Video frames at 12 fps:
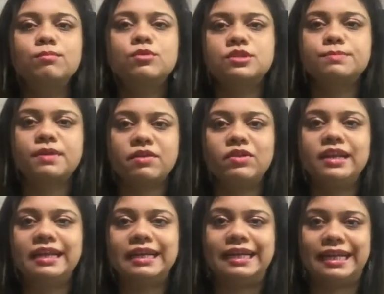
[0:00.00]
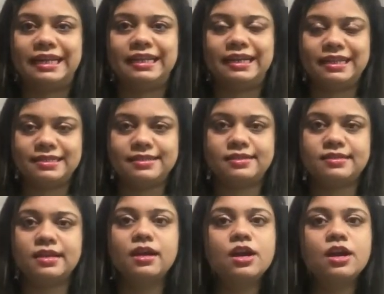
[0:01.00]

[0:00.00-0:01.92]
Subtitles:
most prevalent content that exists.